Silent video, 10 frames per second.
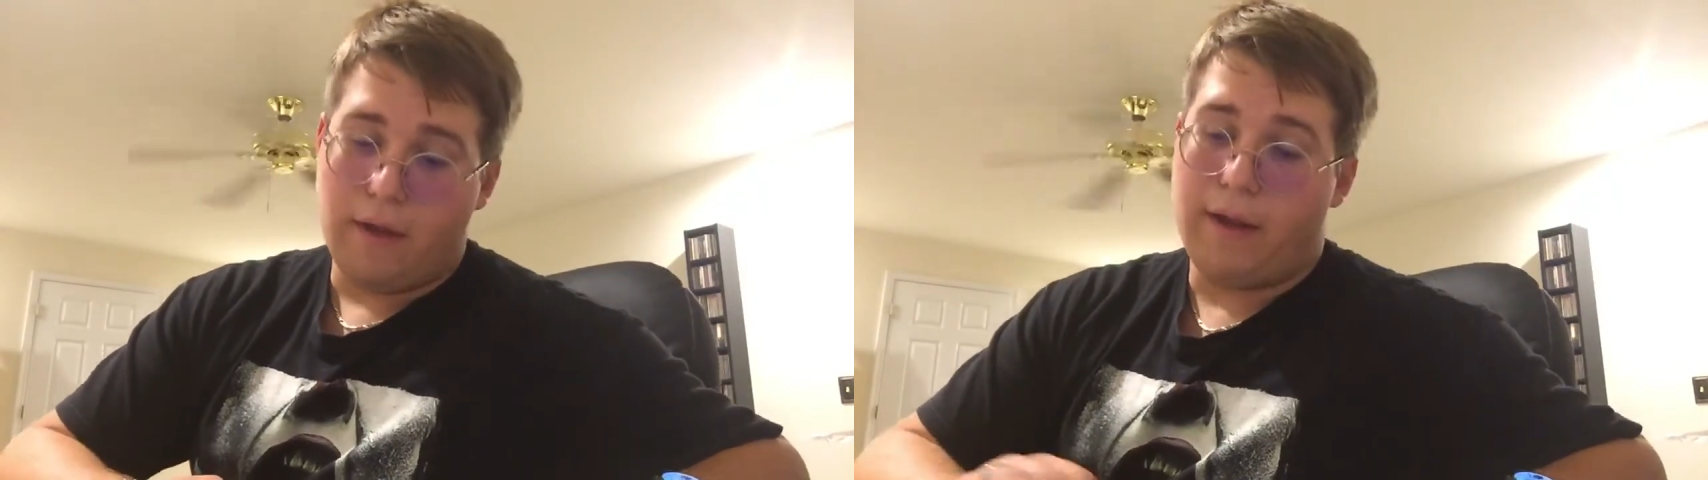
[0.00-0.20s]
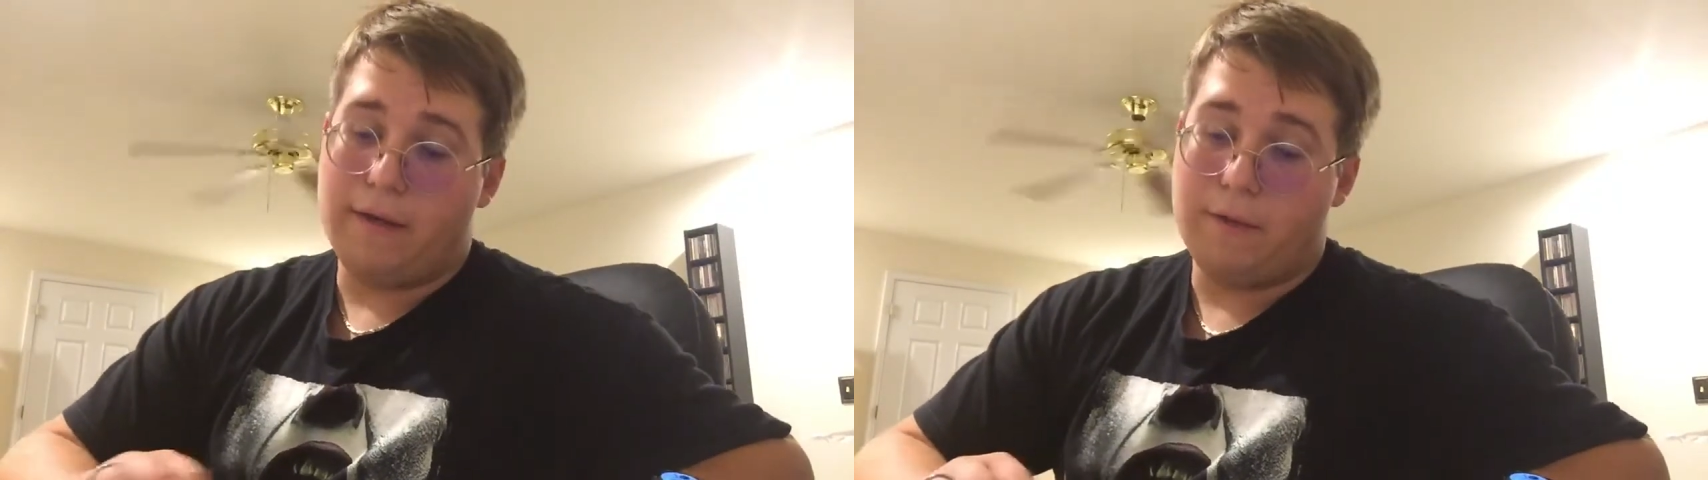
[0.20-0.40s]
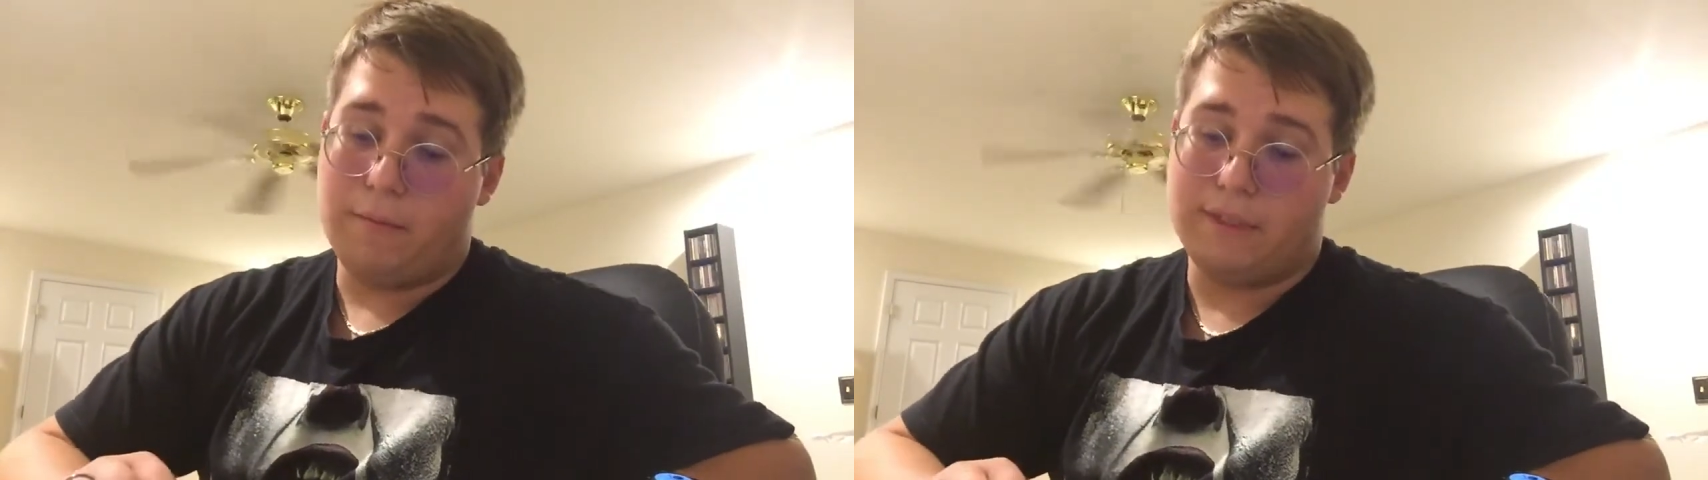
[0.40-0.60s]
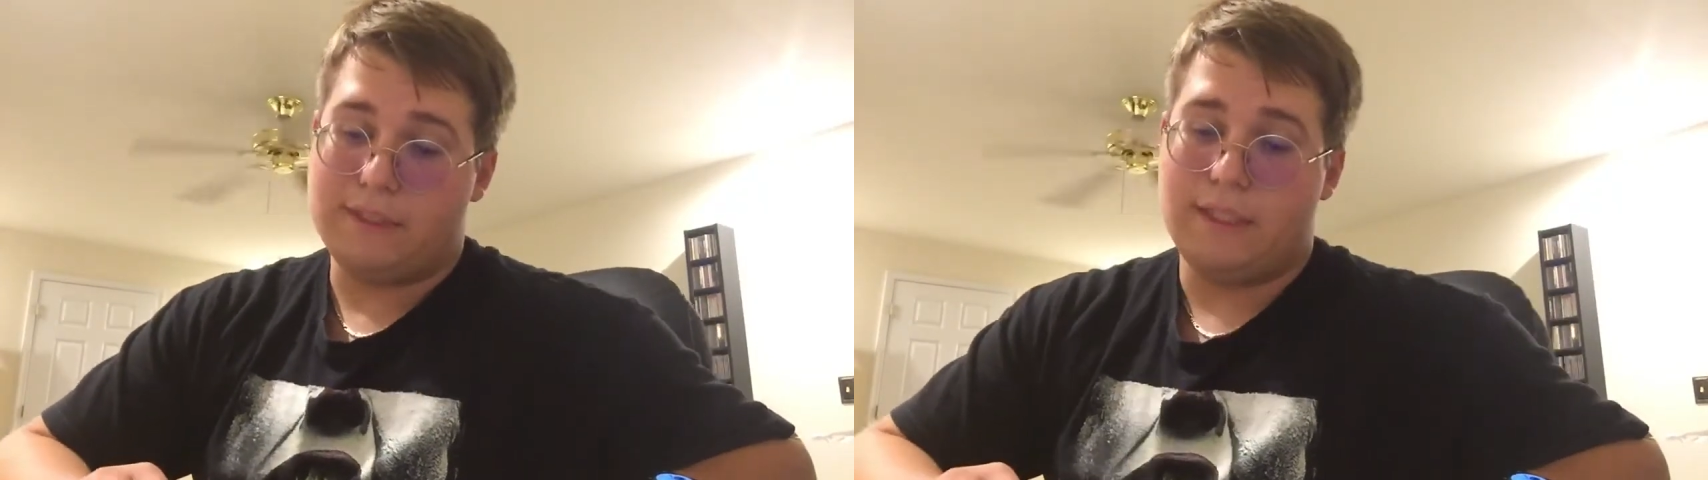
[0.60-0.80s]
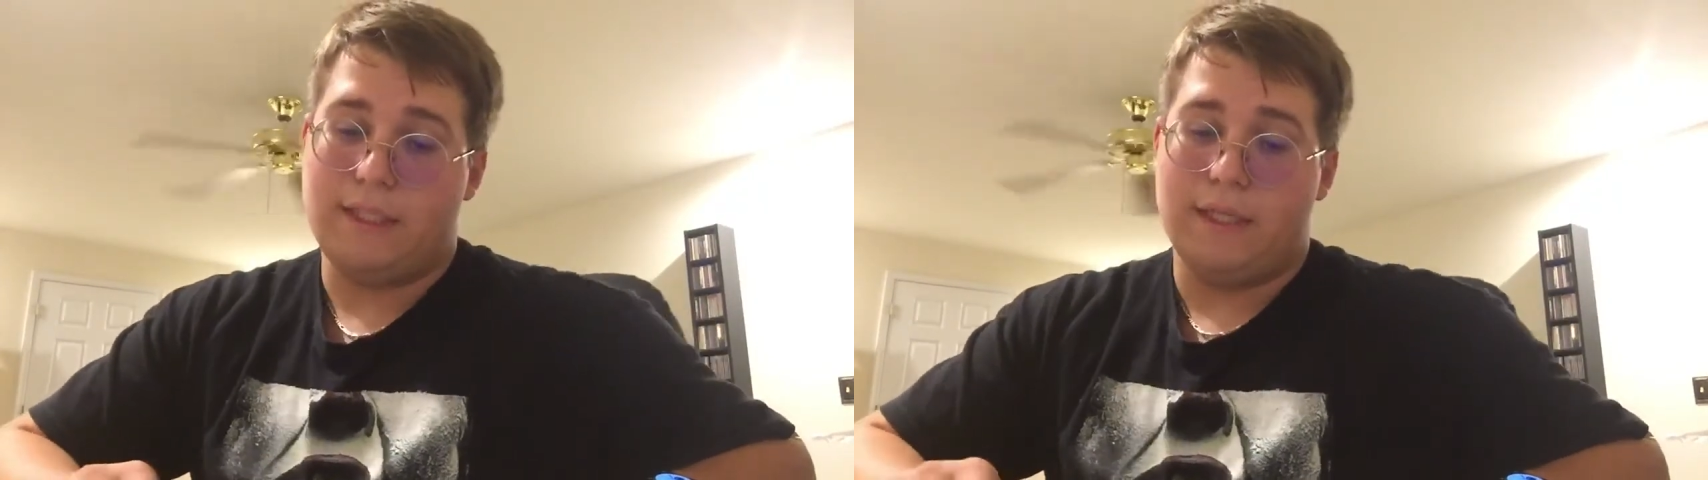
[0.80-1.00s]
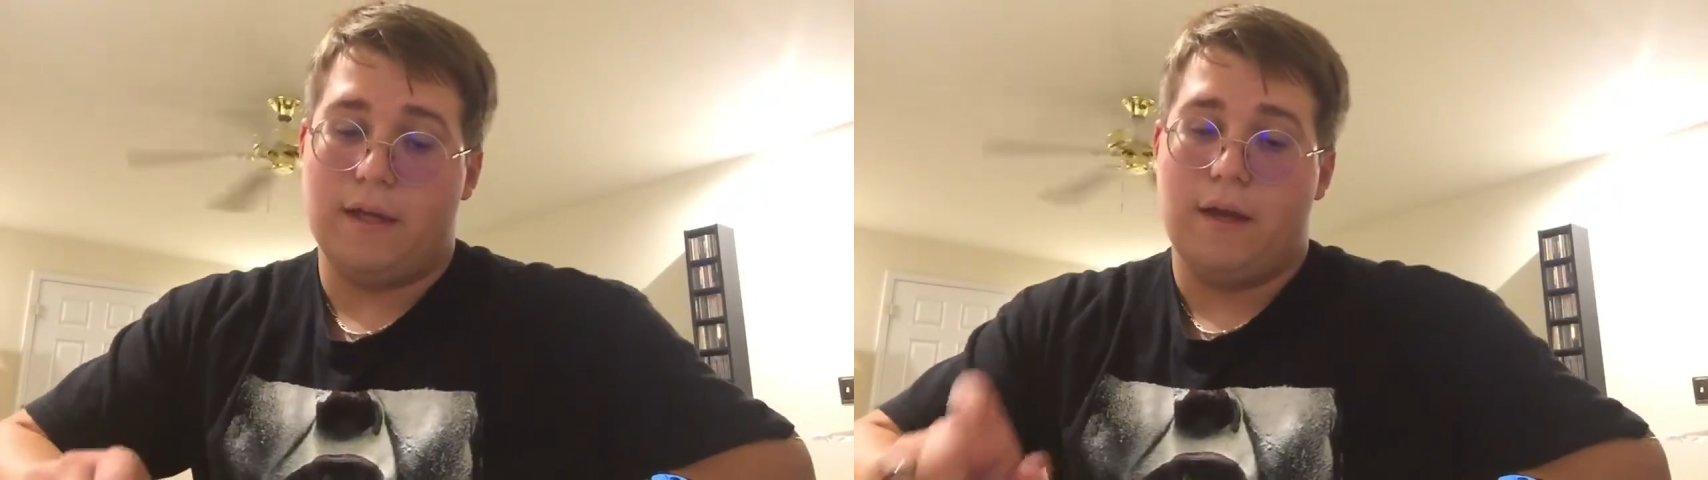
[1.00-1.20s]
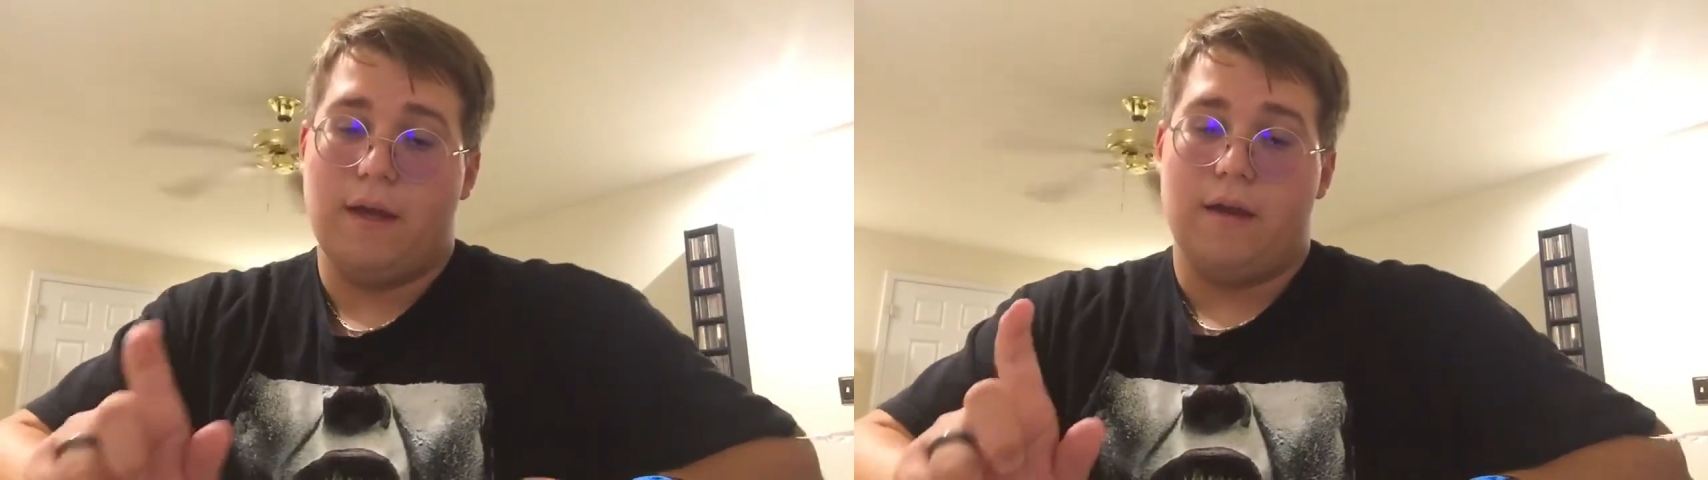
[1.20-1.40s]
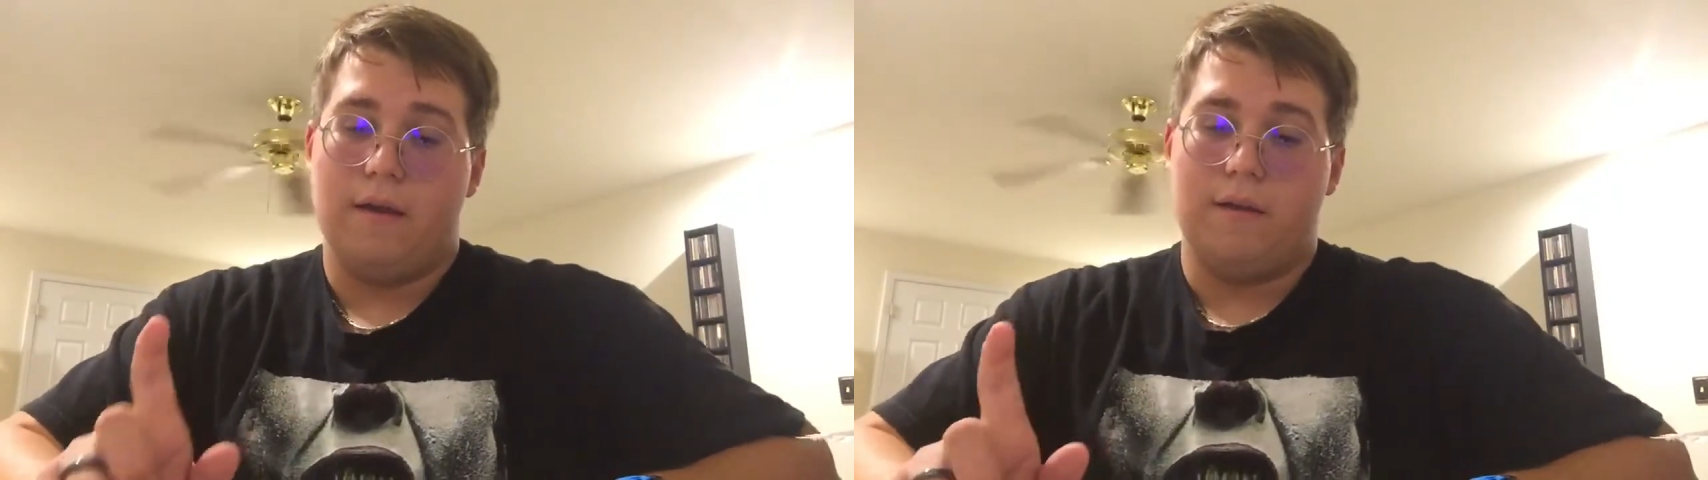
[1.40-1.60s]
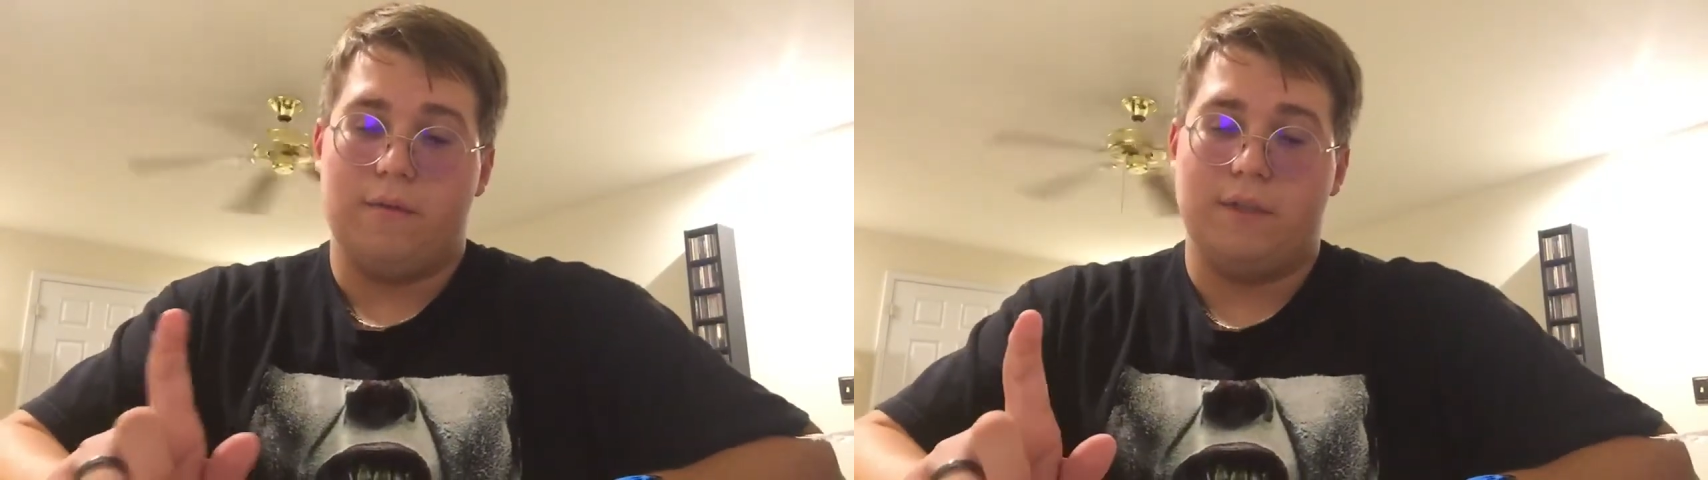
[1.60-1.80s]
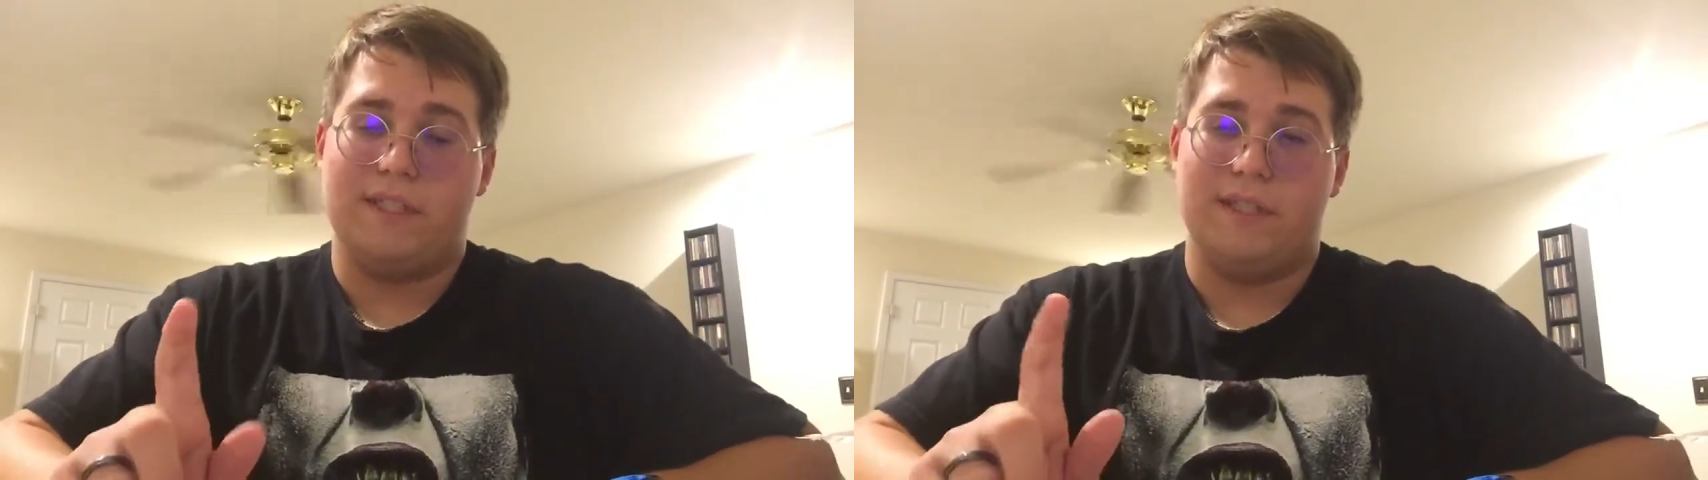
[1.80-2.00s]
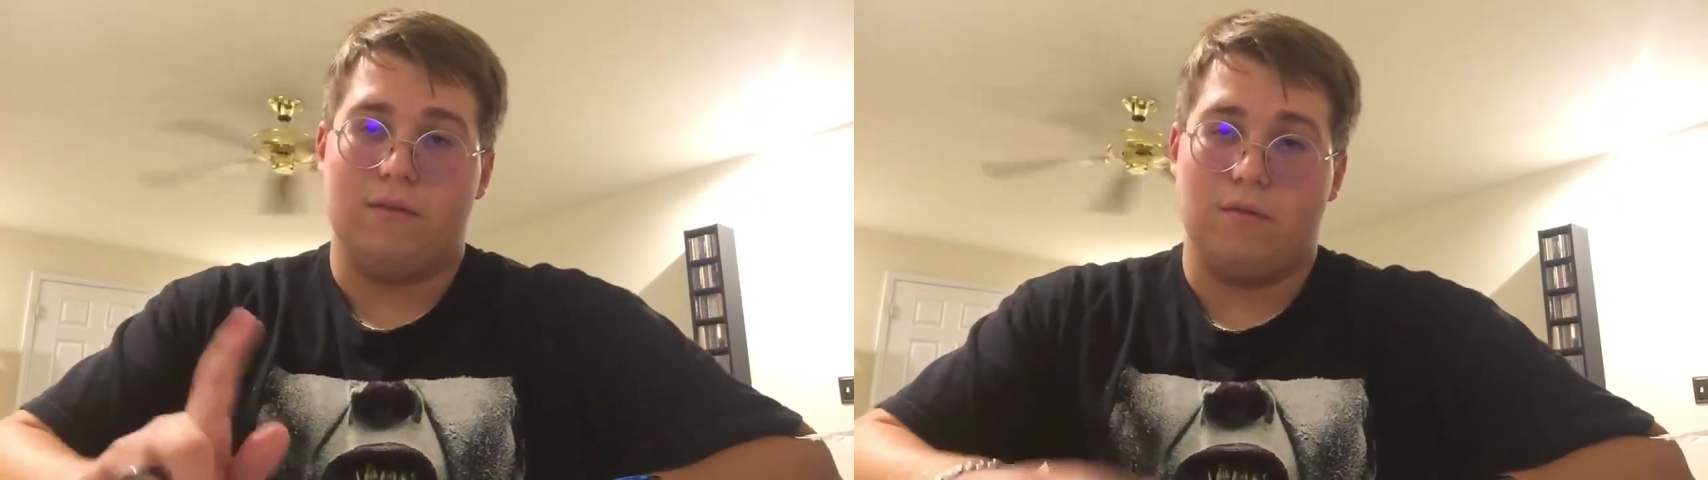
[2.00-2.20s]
and then we see the